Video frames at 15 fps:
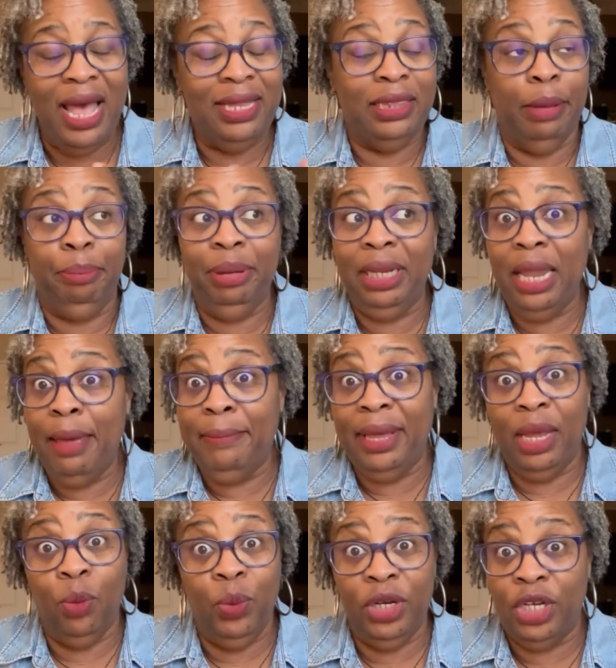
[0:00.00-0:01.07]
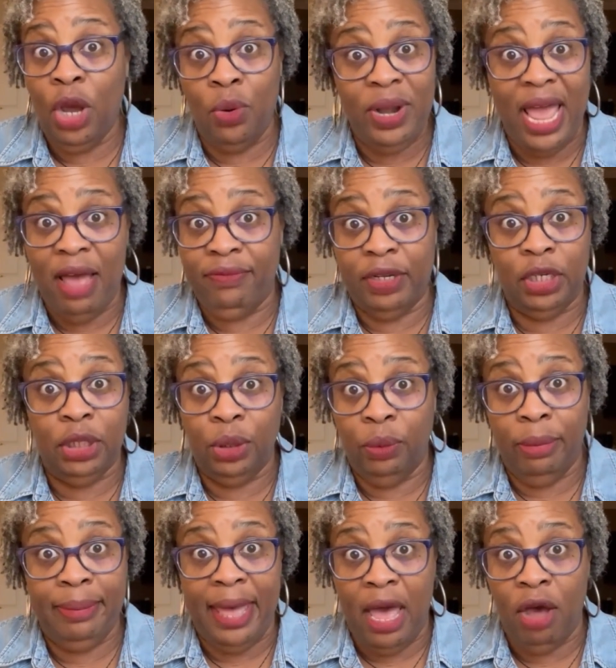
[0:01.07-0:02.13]
the plumbing we don't have a clue
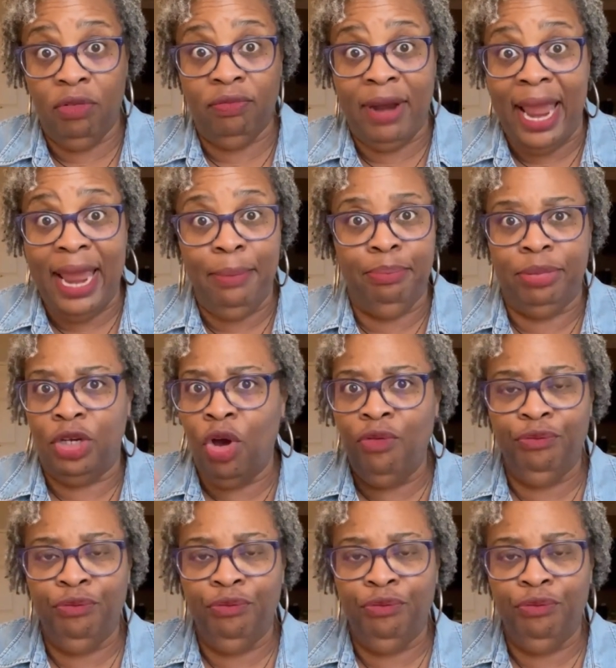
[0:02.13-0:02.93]
about, right? Don't